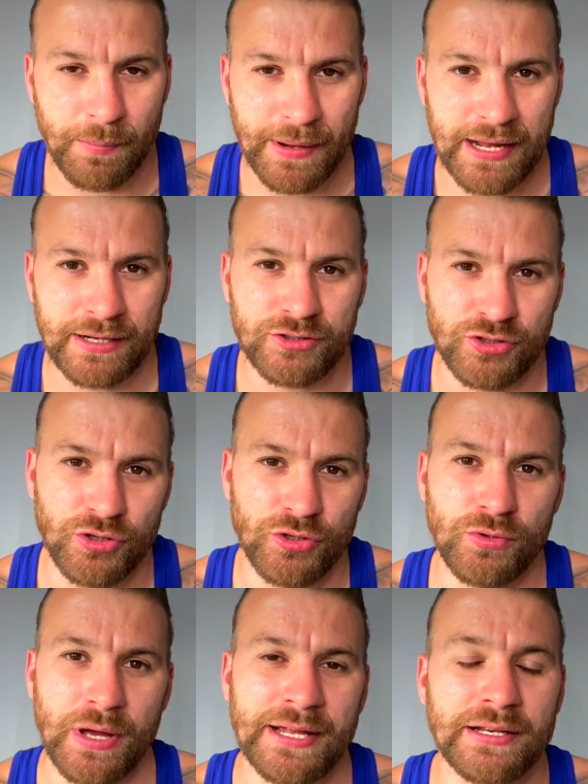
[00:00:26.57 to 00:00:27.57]
back
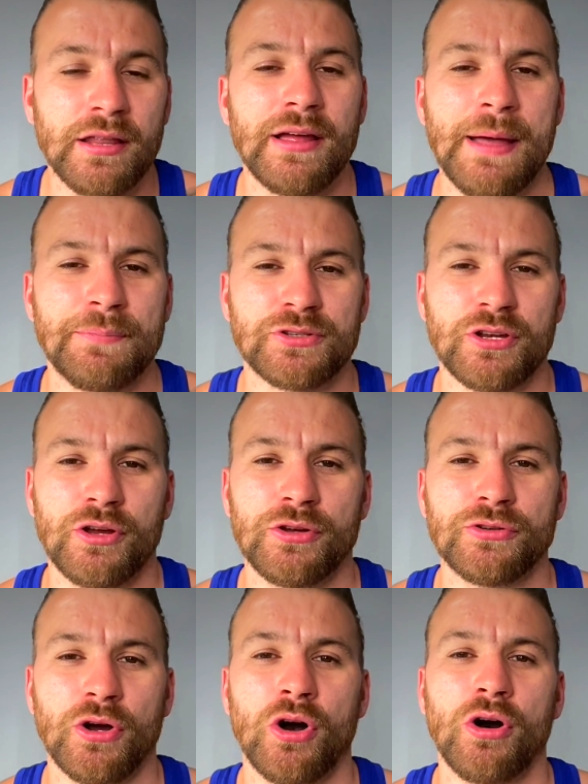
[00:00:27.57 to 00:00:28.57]
to another episode
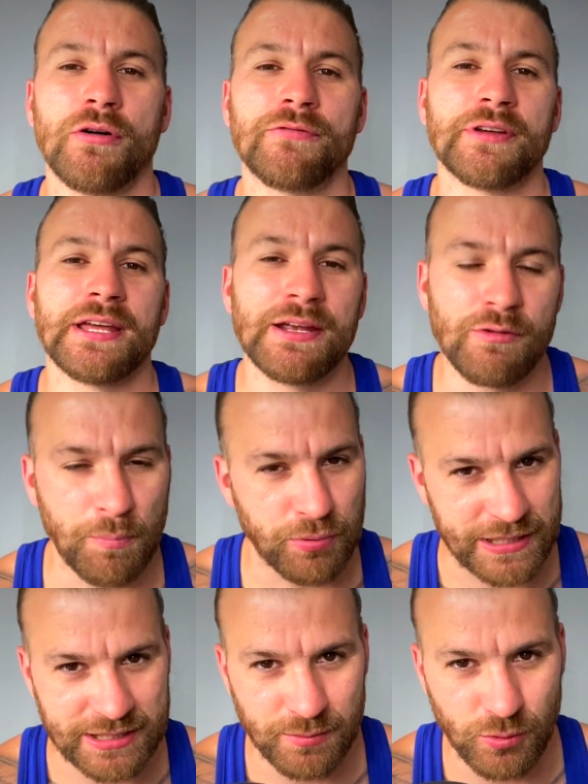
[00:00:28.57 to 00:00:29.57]
of
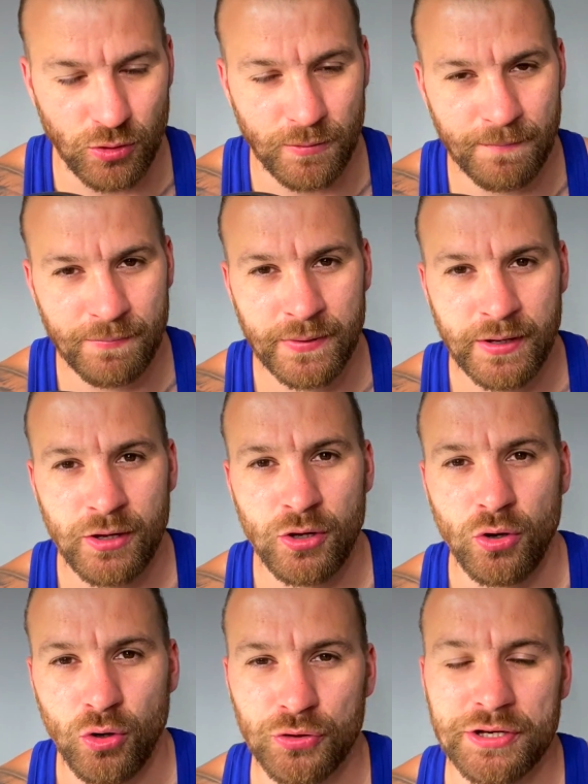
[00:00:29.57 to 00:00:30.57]
Irrepressible,
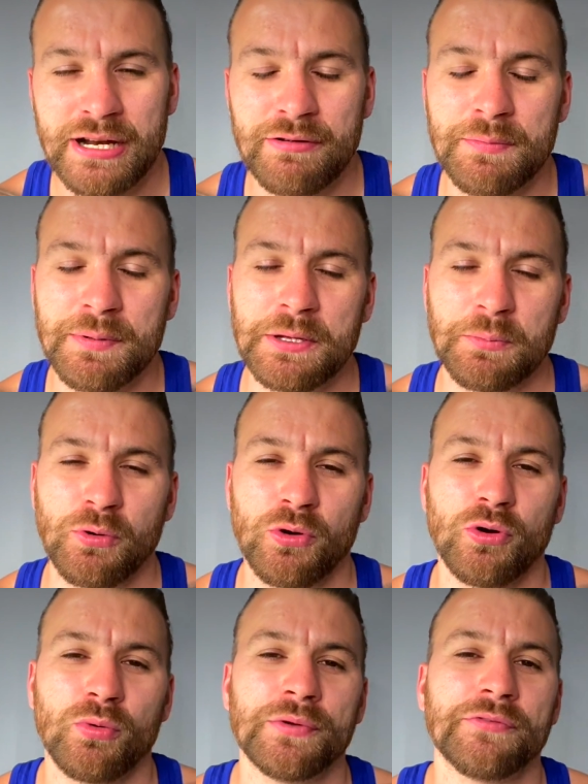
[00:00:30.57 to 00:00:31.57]
ordinary
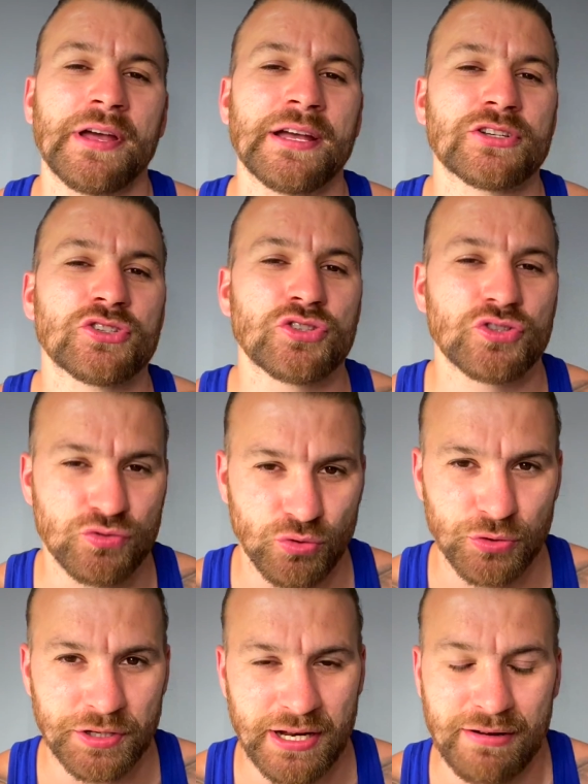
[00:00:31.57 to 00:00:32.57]
people with
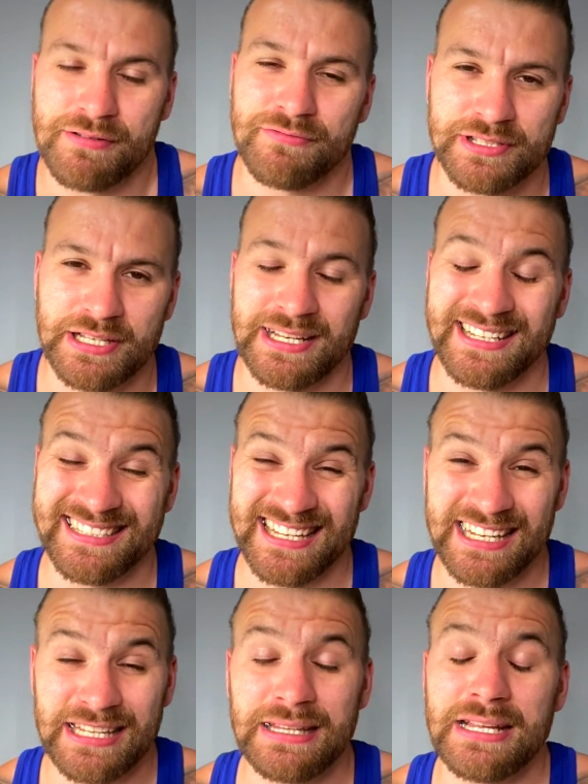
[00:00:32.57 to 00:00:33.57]
extraordinary resilience. And
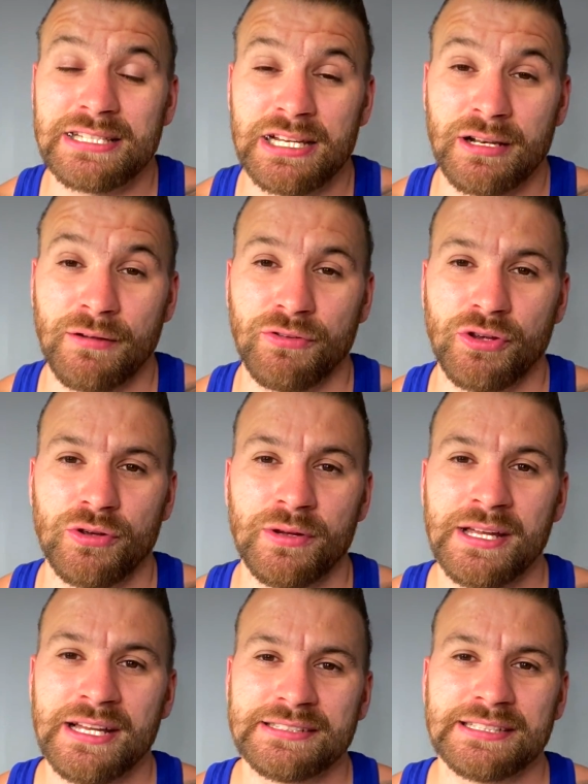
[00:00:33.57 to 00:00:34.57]
in this interview
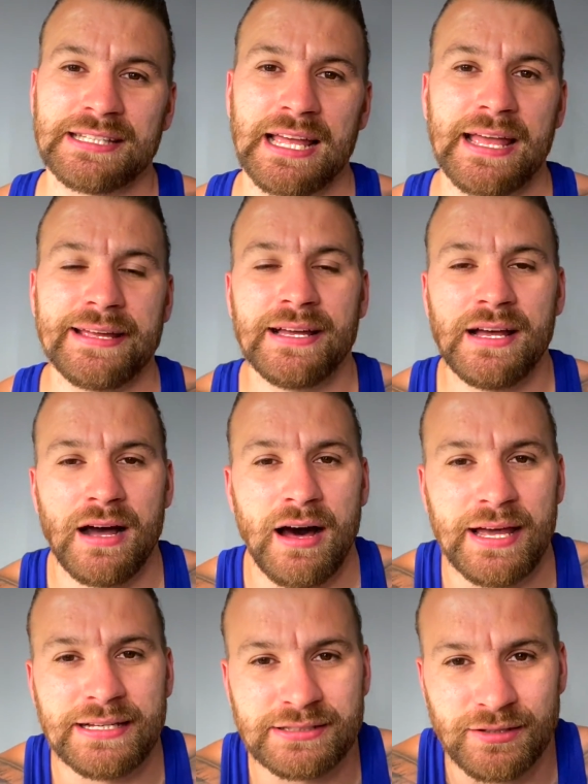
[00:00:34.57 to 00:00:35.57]
today,
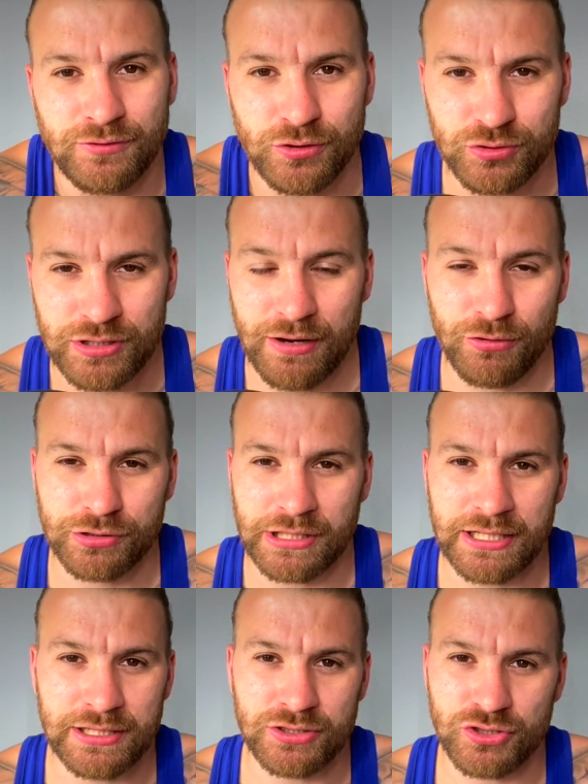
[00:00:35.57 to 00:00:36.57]
I interview
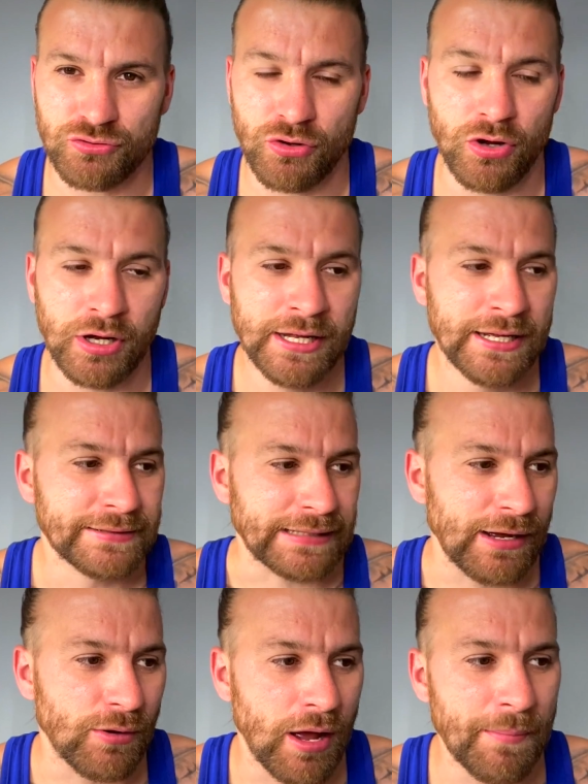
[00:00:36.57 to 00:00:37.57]
Geraldine Strong.
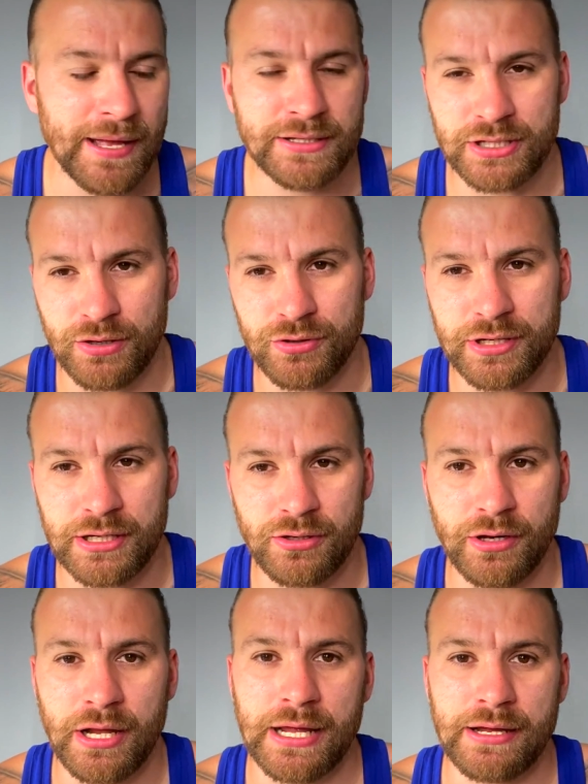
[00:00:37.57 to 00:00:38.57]
Now, I met Geraldine on
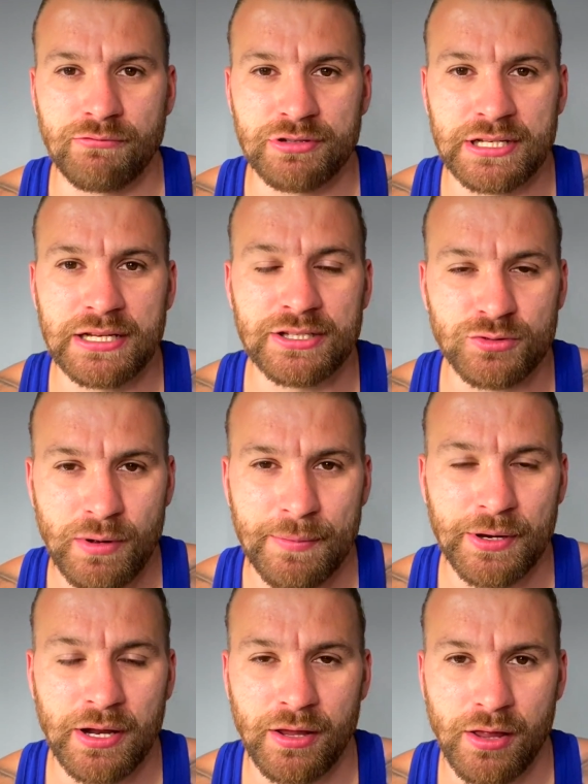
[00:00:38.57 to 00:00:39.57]
a resilience
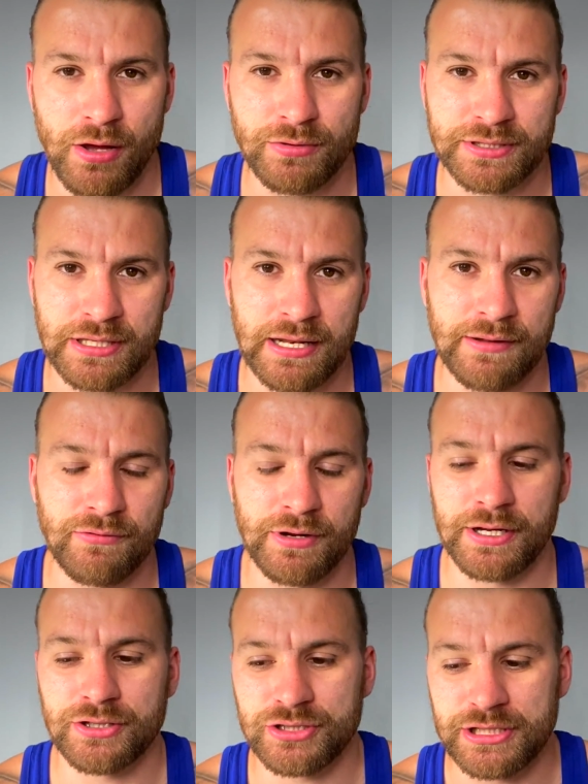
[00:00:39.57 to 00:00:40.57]
webinar that I was delivering,
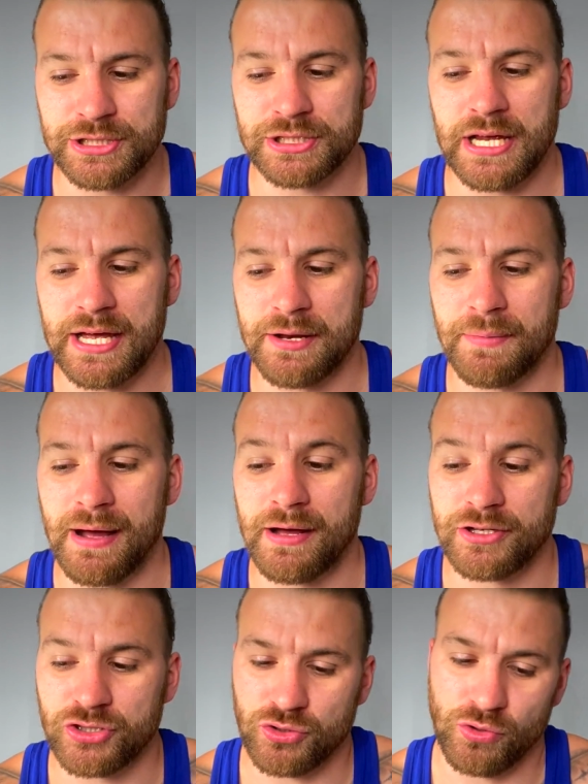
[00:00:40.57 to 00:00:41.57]
and she shared about her
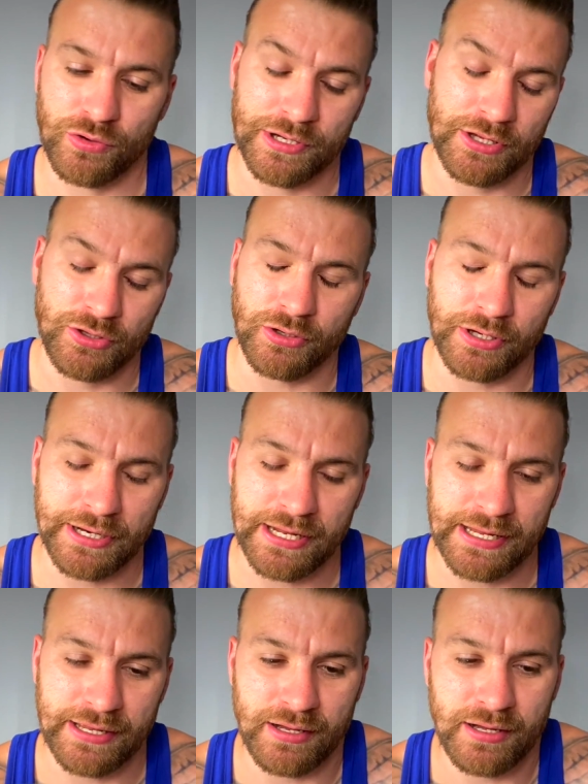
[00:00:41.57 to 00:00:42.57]
story that you're going to
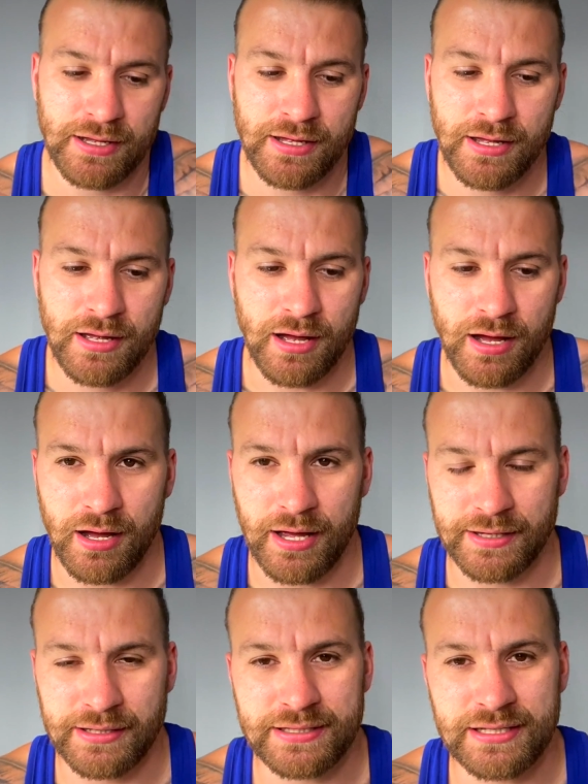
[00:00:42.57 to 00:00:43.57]
hear
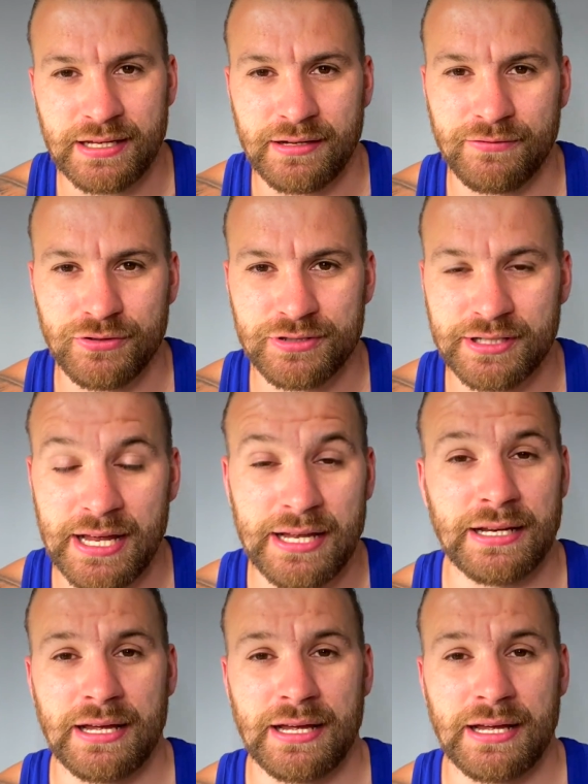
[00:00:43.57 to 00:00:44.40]
in this interview today.